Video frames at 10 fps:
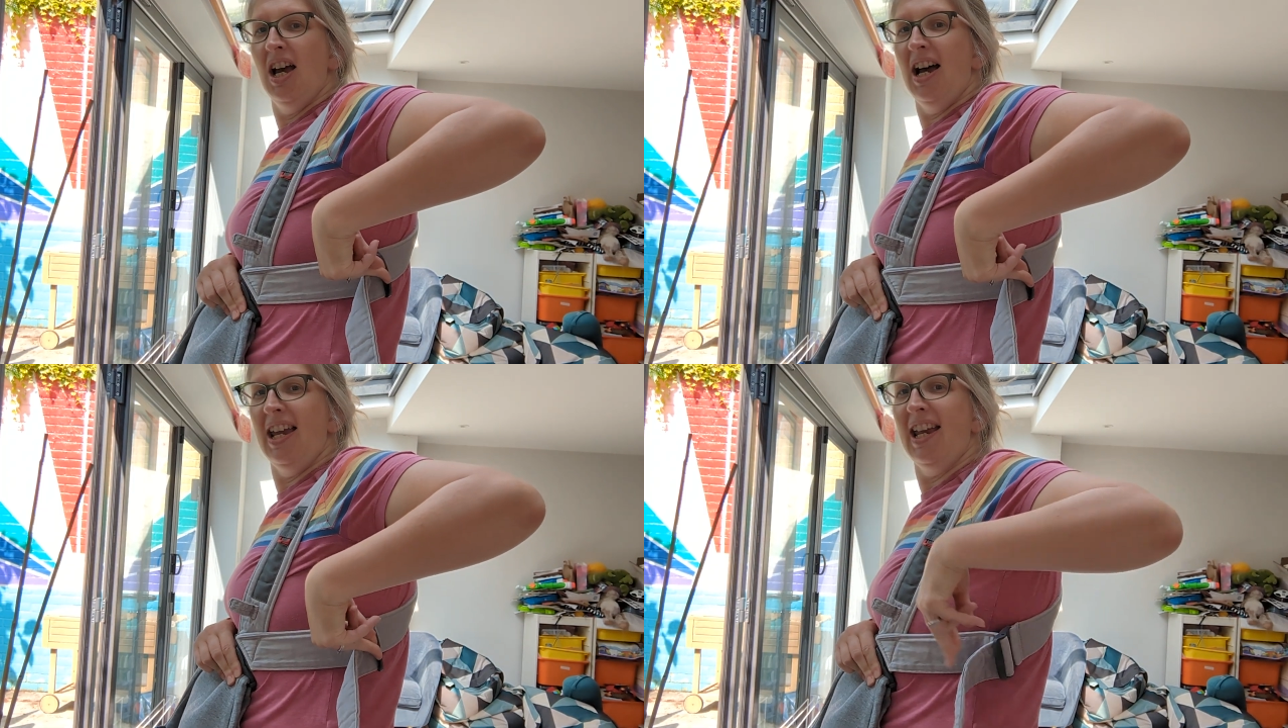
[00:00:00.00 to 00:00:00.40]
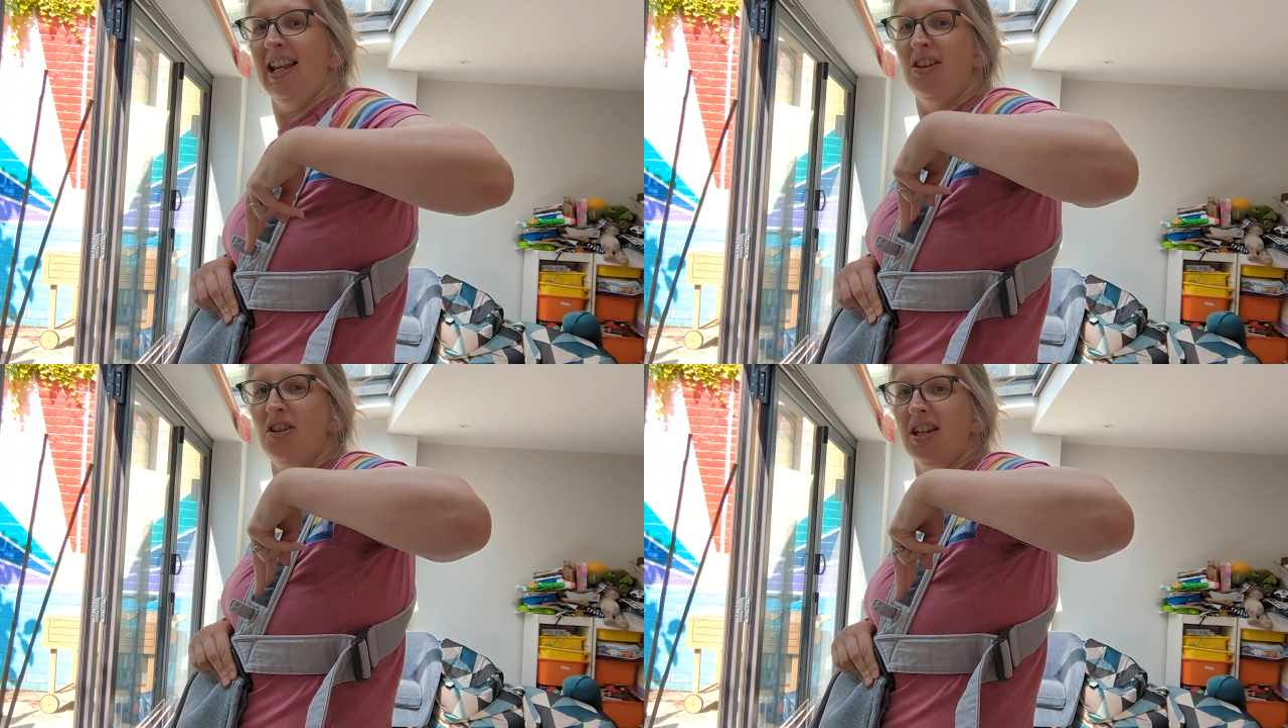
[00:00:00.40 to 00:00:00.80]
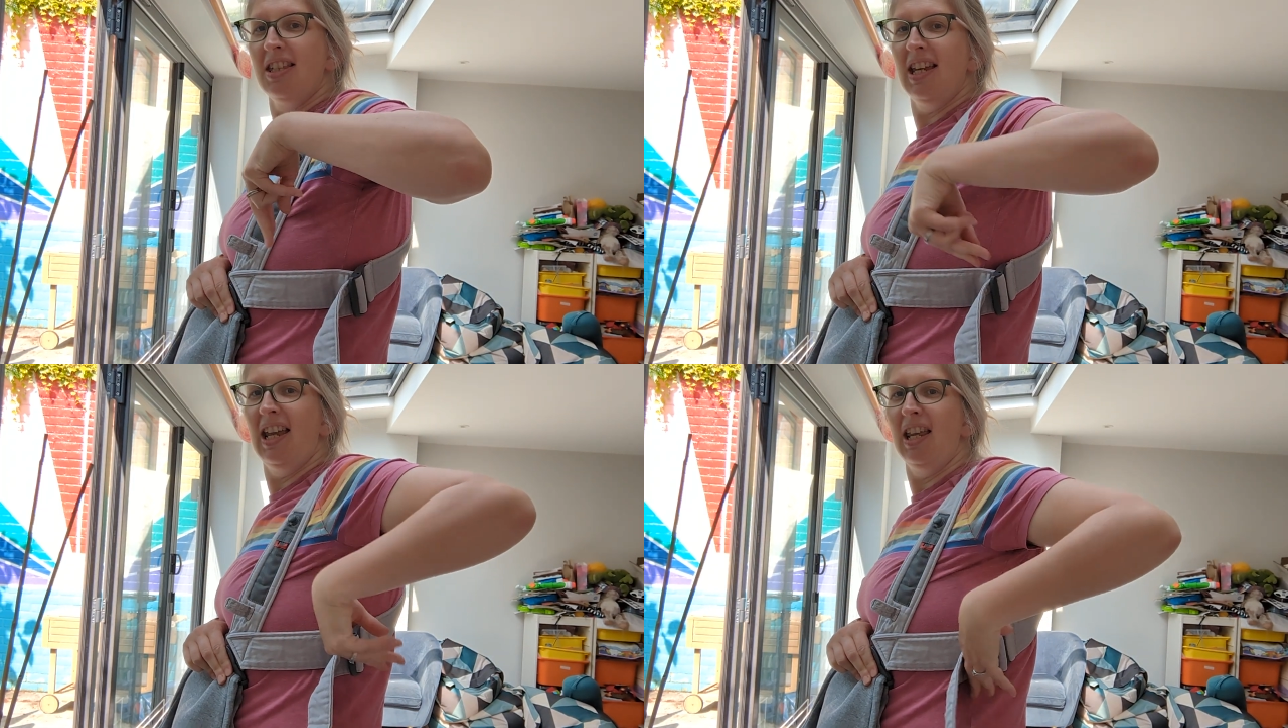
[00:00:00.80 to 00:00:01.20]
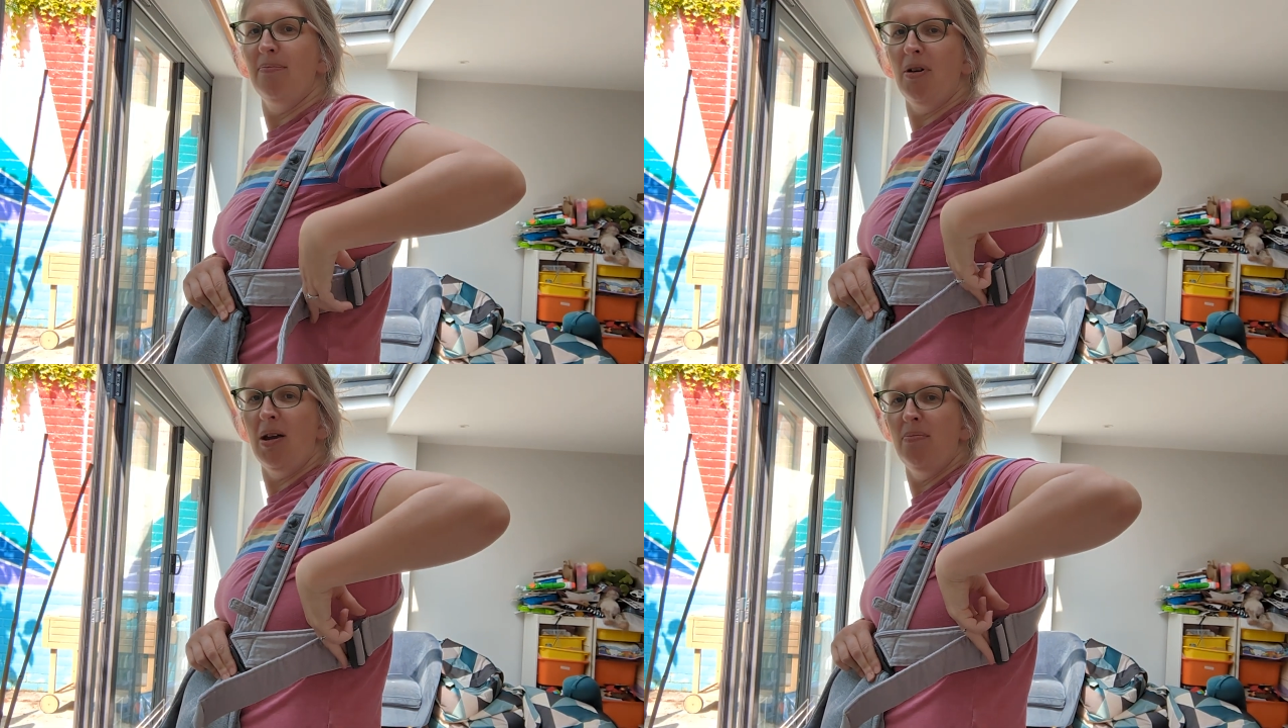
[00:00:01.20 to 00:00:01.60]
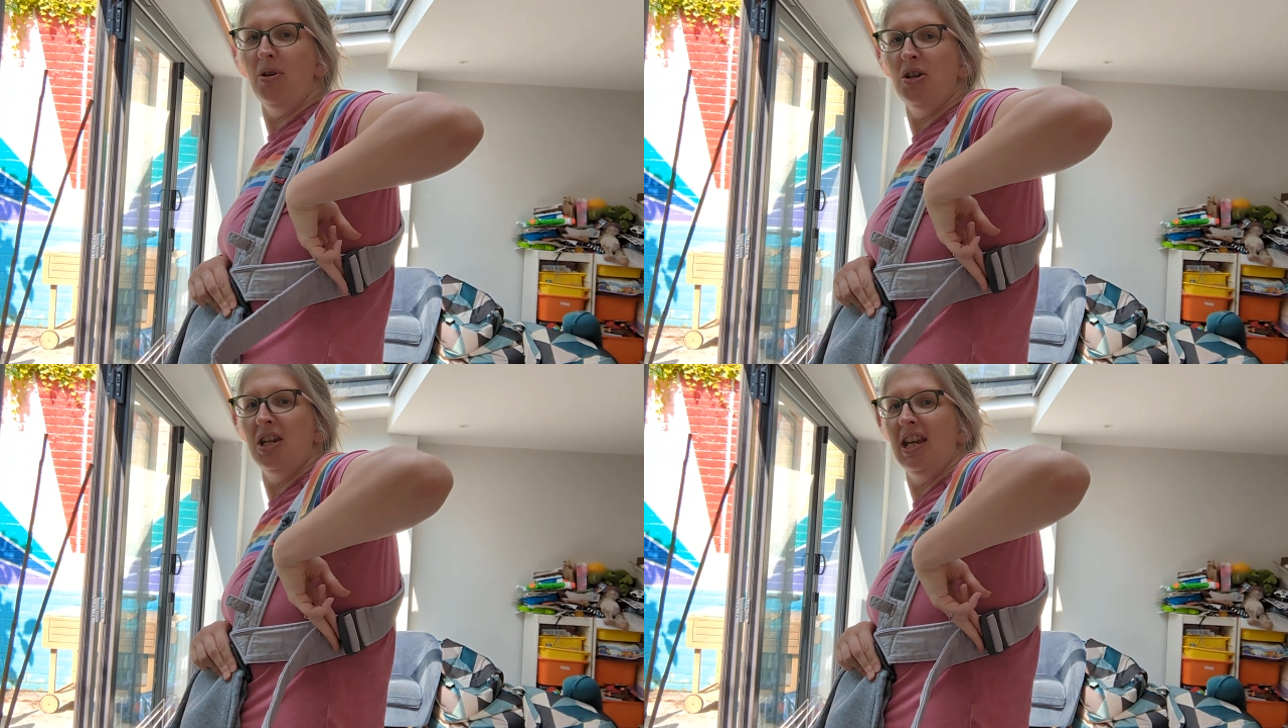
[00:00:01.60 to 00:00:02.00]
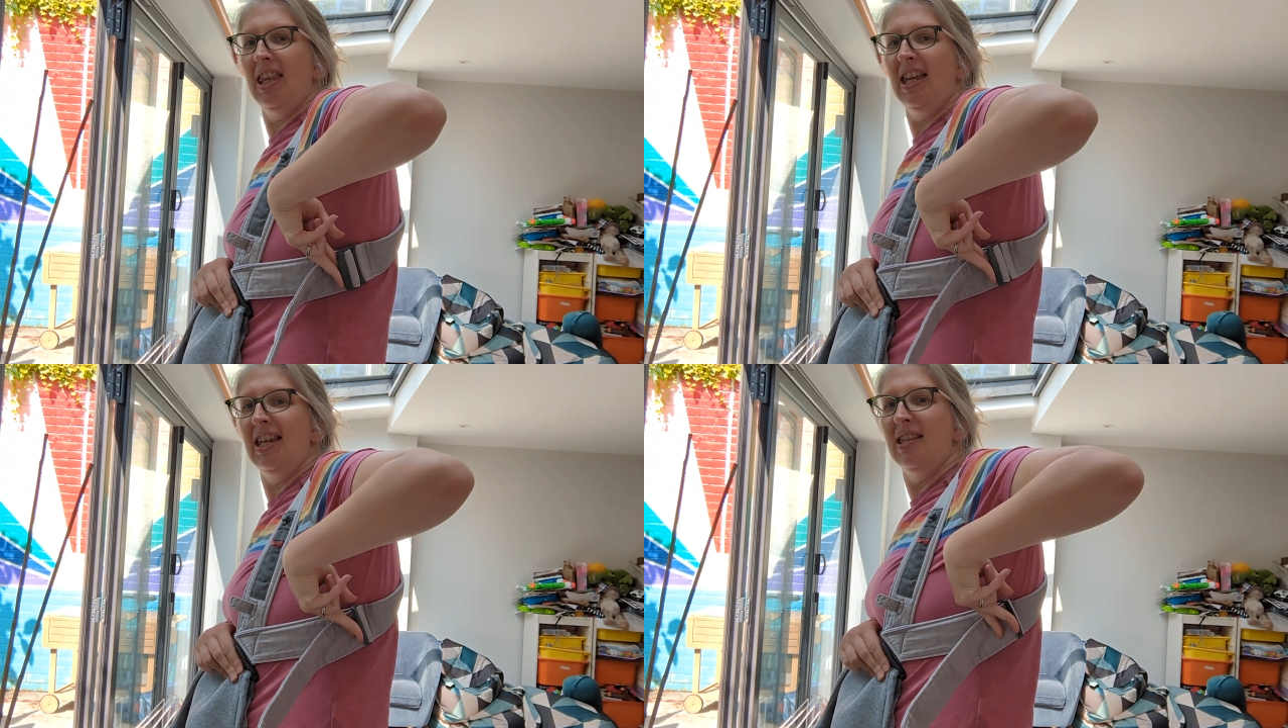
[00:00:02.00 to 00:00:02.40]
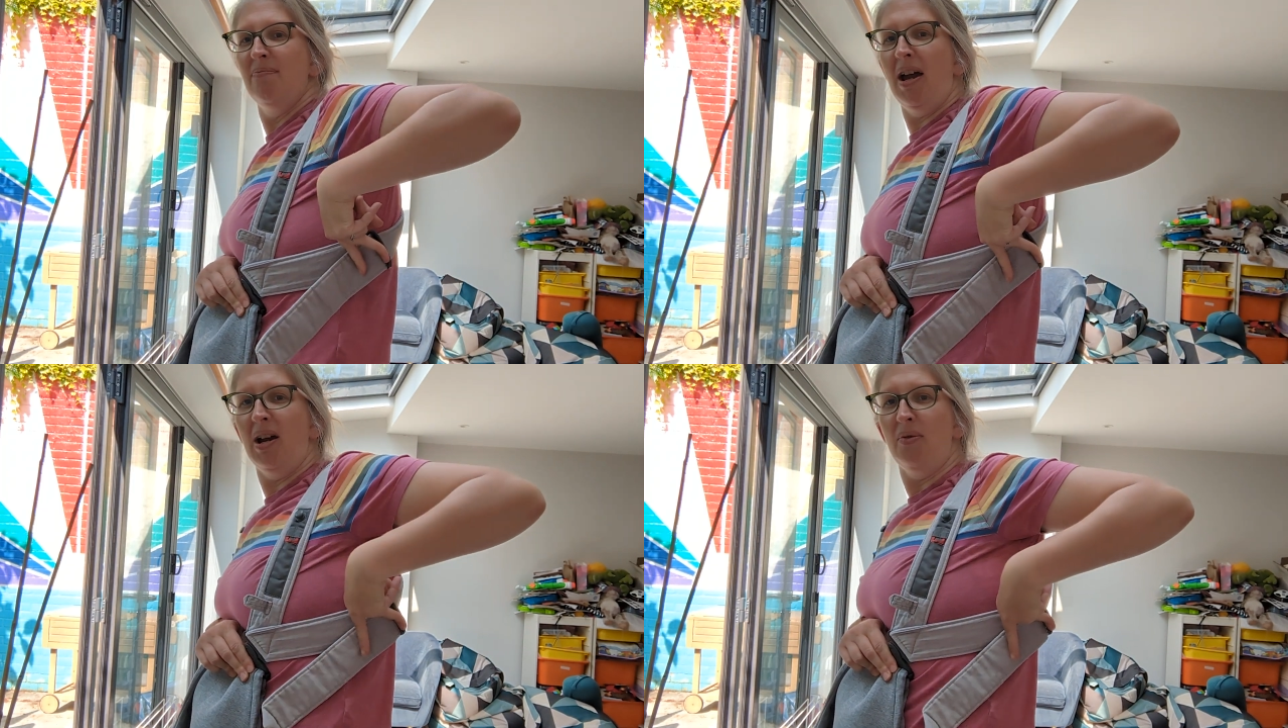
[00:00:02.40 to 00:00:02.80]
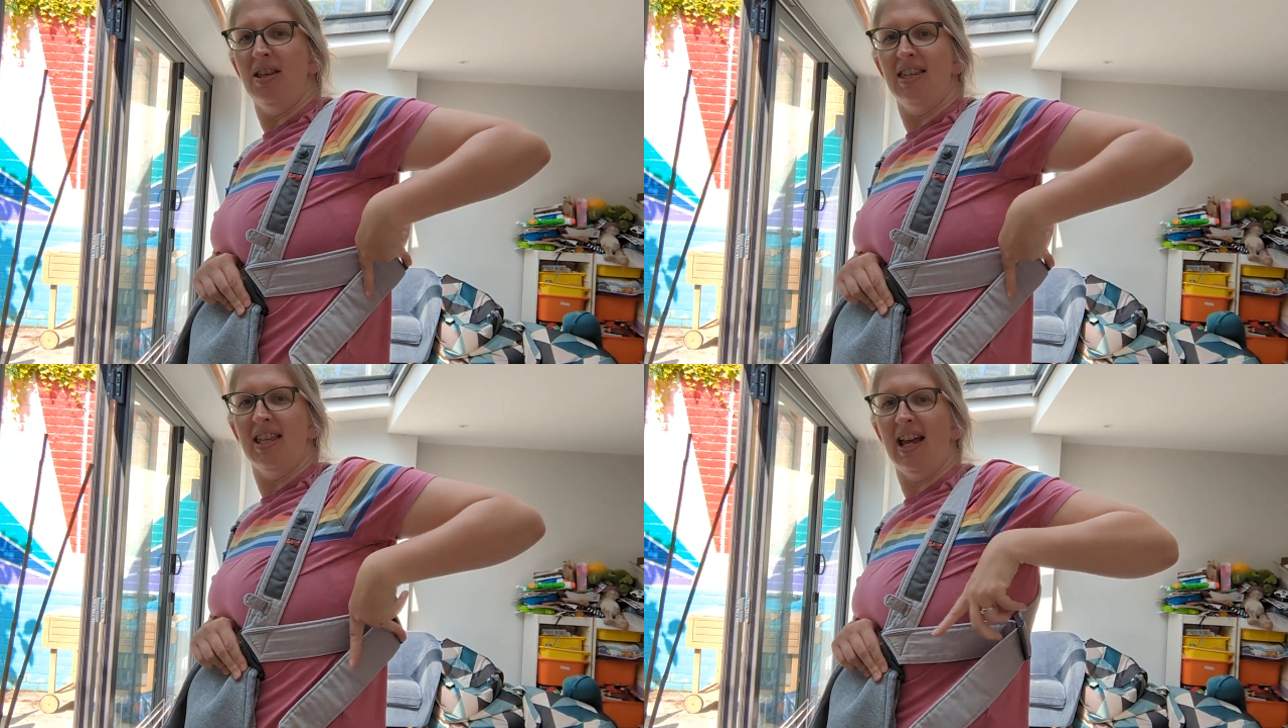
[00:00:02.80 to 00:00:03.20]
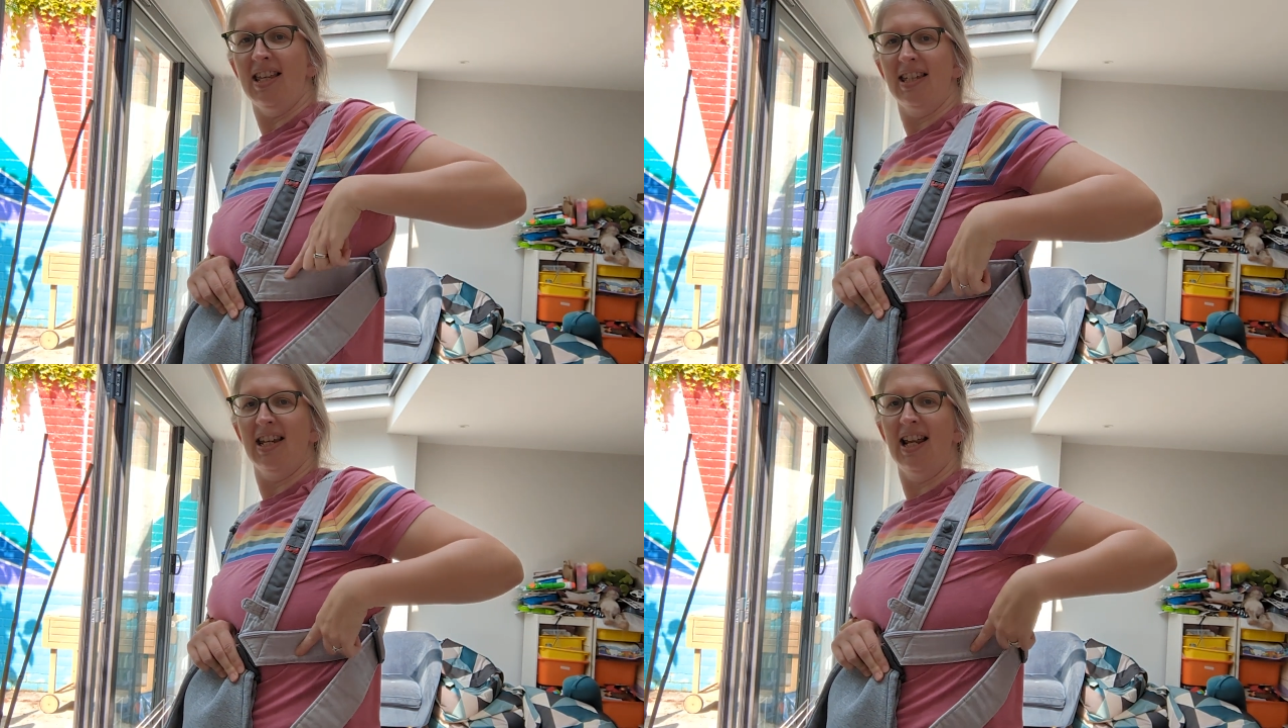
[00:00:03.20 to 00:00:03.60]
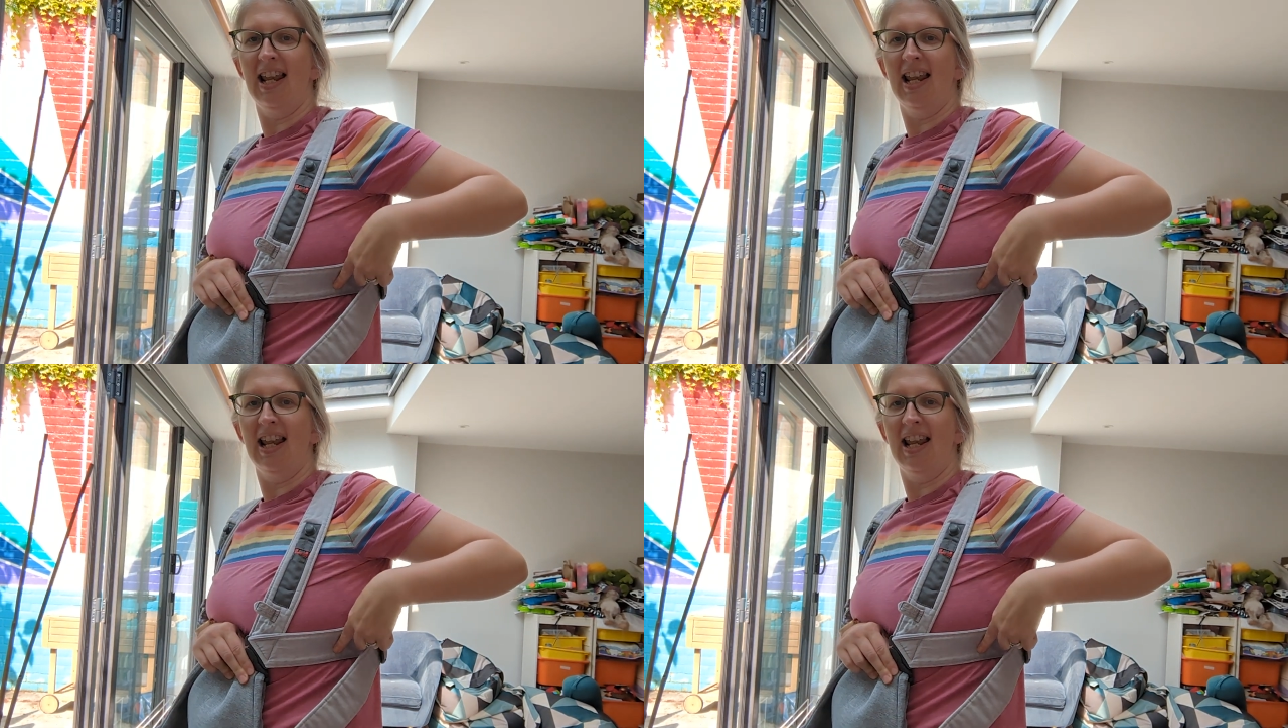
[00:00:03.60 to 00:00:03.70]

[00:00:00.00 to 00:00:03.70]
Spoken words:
I can adjust it by pushing these backwards, and that's going to